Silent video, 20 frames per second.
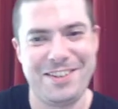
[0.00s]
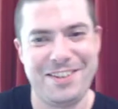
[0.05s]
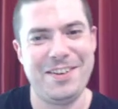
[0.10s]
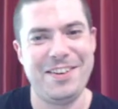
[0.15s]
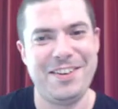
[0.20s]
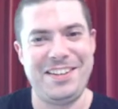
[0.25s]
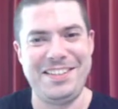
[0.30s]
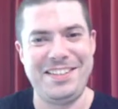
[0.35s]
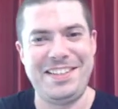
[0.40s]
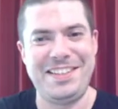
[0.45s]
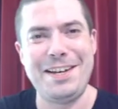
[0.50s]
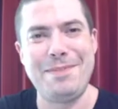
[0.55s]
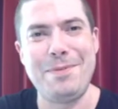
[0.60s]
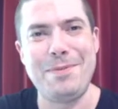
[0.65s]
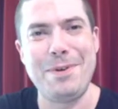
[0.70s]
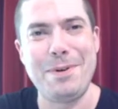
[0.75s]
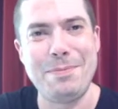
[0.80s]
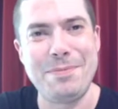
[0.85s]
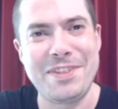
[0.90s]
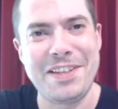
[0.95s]
you understand
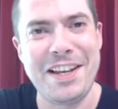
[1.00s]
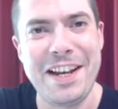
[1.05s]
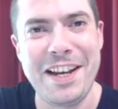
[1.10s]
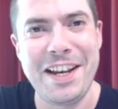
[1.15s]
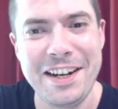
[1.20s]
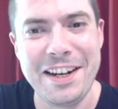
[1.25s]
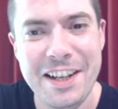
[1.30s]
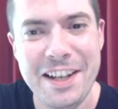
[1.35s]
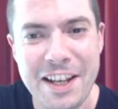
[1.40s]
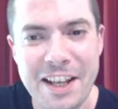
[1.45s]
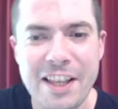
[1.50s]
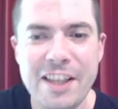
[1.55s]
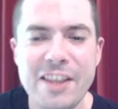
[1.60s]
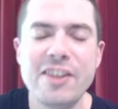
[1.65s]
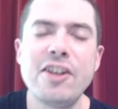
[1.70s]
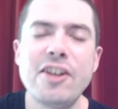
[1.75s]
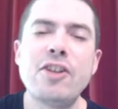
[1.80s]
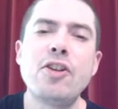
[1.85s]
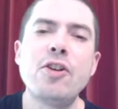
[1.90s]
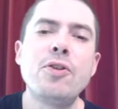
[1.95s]
what I'm saying?
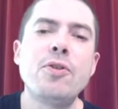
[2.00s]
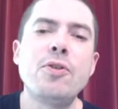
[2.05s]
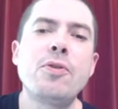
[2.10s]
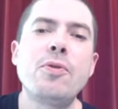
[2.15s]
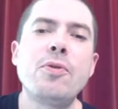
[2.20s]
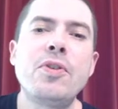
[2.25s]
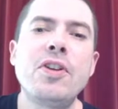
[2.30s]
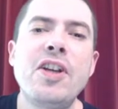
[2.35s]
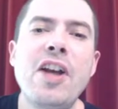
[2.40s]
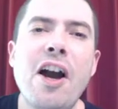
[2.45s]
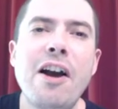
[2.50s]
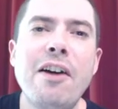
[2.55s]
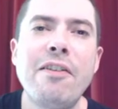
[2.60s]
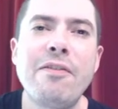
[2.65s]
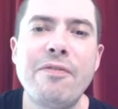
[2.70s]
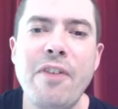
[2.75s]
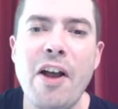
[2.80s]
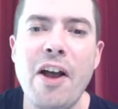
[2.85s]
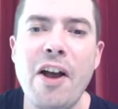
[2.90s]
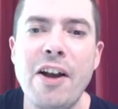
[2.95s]
The dude's called Young
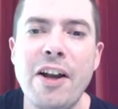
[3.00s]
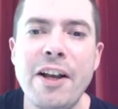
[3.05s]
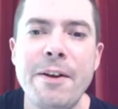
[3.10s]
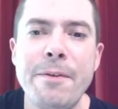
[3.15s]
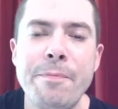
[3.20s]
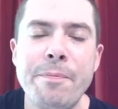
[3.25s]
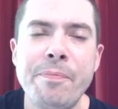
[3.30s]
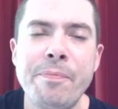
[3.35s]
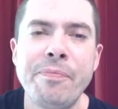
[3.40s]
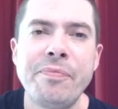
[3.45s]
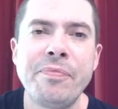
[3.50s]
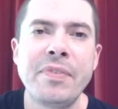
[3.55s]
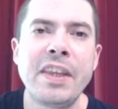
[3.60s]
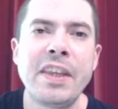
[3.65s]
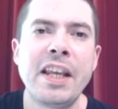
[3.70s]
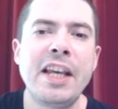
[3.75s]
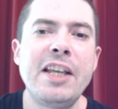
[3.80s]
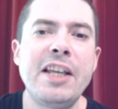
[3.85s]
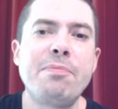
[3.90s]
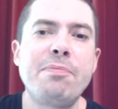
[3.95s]
Thug.
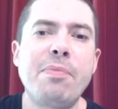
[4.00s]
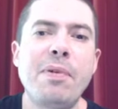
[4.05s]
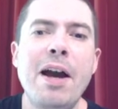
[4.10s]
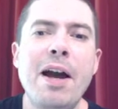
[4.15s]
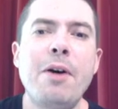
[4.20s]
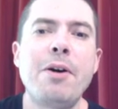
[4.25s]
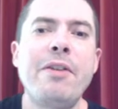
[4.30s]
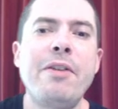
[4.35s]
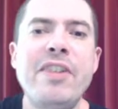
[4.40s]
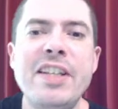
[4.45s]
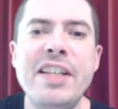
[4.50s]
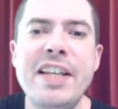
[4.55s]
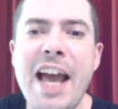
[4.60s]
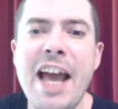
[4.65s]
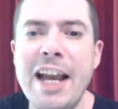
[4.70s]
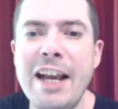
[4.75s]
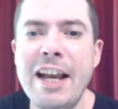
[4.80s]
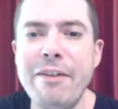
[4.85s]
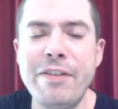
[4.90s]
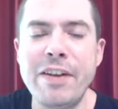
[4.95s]
He's proud of his
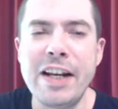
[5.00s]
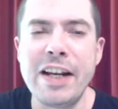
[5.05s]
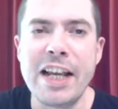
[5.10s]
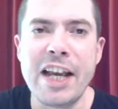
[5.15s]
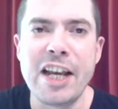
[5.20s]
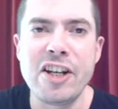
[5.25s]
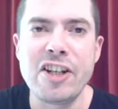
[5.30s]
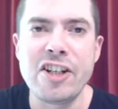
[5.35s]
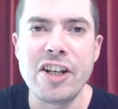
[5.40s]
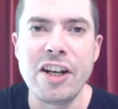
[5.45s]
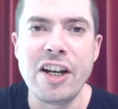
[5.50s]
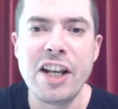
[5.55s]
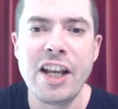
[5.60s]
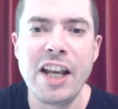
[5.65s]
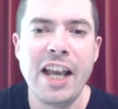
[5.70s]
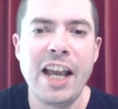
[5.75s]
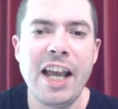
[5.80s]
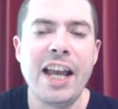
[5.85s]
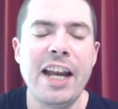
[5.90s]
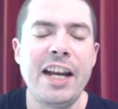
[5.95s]
gang affiliation,
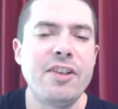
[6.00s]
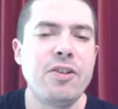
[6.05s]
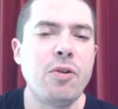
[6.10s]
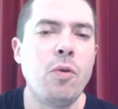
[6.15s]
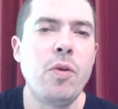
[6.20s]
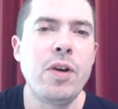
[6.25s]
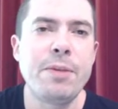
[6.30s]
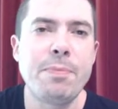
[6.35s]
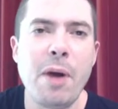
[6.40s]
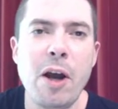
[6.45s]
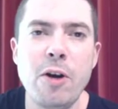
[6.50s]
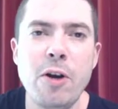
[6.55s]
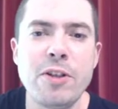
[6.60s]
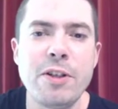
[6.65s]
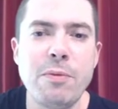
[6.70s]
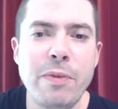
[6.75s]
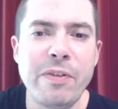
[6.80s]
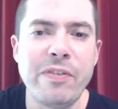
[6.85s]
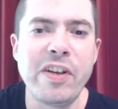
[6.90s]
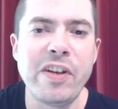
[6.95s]
and he's always
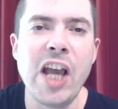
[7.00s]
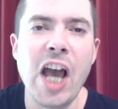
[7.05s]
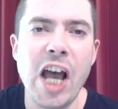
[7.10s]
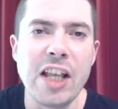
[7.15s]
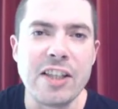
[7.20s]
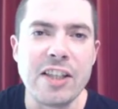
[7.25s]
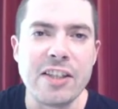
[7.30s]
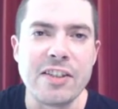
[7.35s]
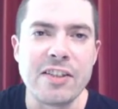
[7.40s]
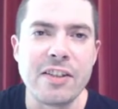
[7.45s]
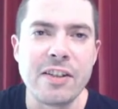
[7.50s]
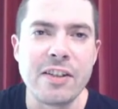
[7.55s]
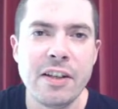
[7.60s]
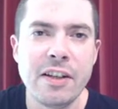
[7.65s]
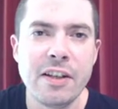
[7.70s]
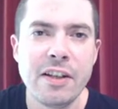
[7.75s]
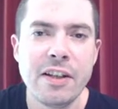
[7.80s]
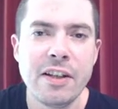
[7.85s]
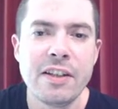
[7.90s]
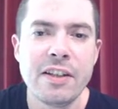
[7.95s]
posing with guns.
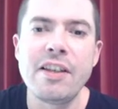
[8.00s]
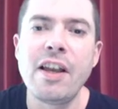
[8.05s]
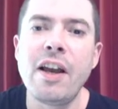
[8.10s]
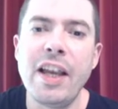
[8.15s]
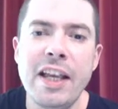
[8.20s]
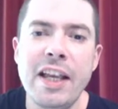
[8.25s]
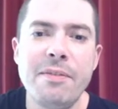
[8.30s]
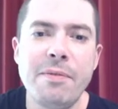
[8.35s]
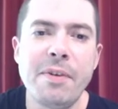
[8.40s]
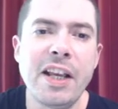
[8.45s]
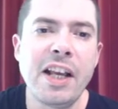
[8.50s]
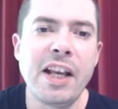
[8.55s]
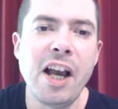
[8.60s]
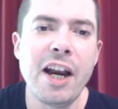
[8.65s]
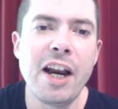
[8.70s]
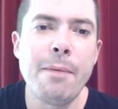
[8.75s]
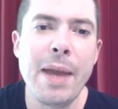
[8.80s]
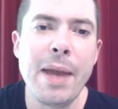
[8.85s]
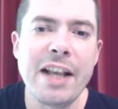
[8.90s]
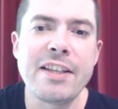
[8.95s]
So he
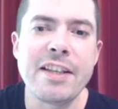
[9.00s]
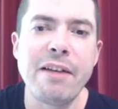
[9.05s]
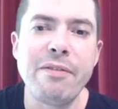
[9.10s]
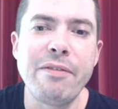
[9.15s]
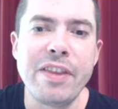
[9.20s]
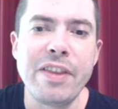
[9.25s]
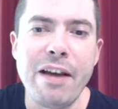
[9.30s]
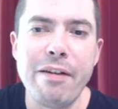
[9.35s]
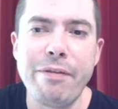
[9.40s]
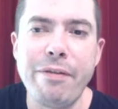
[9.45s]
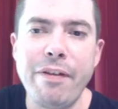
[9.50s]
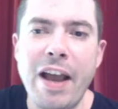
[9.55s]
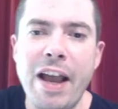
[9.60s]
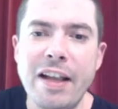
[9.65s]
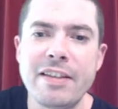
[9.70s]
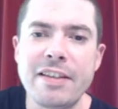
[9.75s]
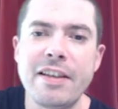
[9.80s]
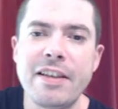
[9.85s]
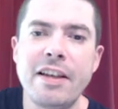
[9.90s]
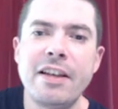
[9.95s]
kind of makes up for that
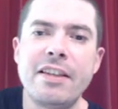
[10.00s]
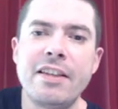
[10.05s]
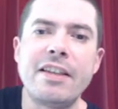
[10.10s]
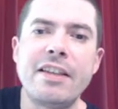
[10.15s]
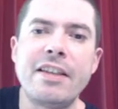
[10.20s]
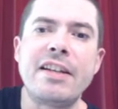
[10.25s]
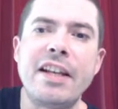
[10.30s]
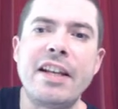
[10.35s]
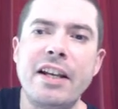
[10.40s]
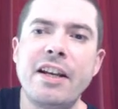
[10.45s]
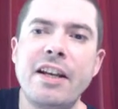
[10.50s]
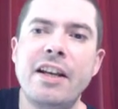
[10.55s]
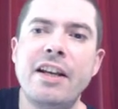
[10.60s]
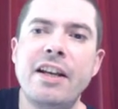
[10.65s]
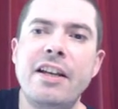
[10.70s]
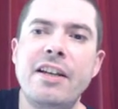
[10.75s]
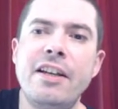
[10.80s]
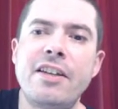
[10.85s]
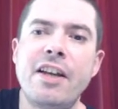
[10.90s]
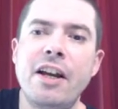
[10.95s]
fact, doesn't he?
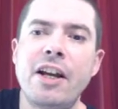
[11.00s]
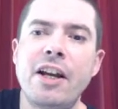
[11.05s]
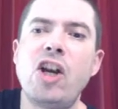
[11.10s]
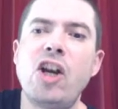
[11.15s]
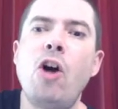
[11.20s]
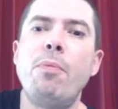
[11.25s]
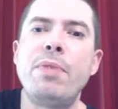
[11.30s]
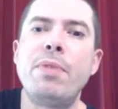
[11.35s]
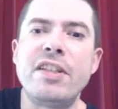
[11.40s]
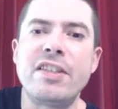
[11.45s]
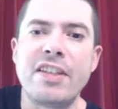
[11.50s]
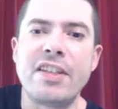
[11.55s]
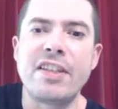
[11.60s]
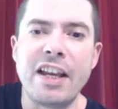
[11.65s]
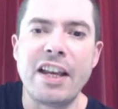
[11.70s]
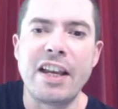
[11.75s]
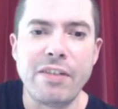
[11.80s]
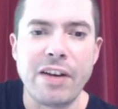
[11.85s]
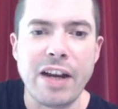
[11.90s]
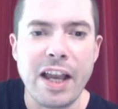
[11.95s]
He's kind of
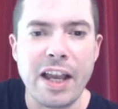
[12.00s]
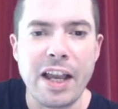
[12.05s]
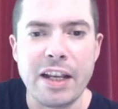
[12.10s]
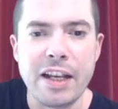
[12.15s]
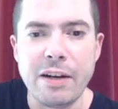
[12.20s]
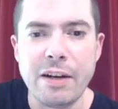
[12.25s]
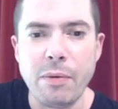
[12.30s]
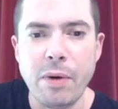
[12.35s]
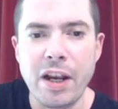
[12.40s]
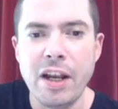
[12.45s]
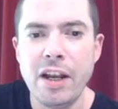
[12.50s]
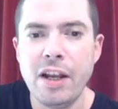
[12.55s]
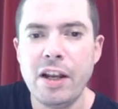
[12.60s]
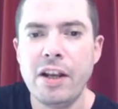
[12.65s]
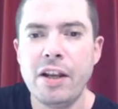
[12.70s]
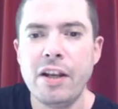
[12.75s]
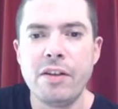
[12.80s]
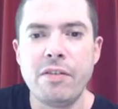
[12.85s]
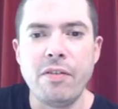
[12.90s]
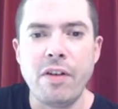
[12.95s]
compensating for that in a way,
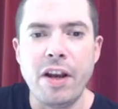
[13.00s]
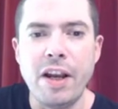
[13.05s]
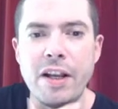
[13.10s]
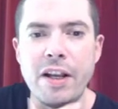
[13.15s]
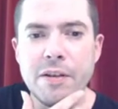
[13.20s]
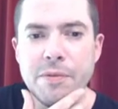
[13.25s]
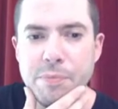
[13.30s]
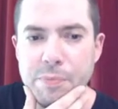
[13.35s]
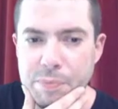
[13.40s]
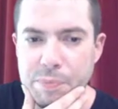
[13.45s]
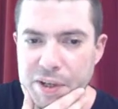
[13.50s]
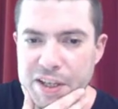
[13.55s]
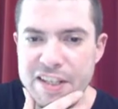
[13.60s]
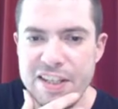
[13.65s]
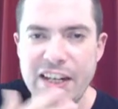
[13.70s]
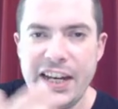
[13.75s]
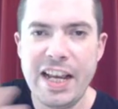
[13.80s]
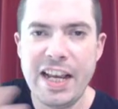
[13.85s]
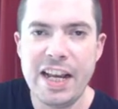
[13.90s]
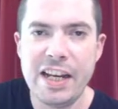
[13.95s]
right? But he's
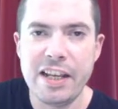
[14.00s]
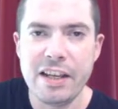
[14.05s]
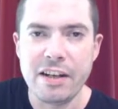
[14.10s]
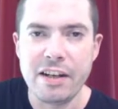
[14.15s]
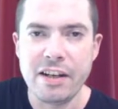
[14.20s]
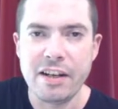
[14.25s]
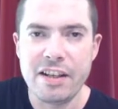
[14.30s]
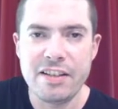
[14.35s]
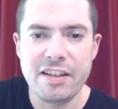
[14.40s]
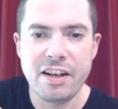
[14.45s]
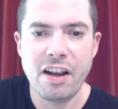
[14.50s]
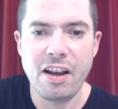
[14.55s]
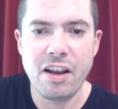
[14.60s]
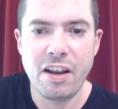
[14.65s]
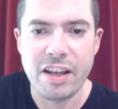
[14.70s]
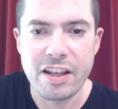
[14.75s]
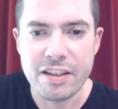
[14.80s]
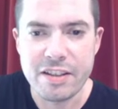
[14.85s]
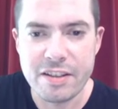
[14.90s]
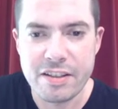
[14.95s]
an alien. He's an
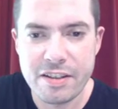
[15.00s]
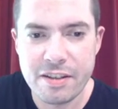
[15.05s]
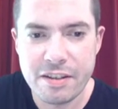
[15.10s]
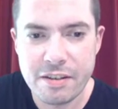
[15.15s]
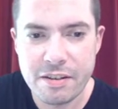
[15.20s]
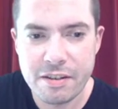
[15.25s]
artist.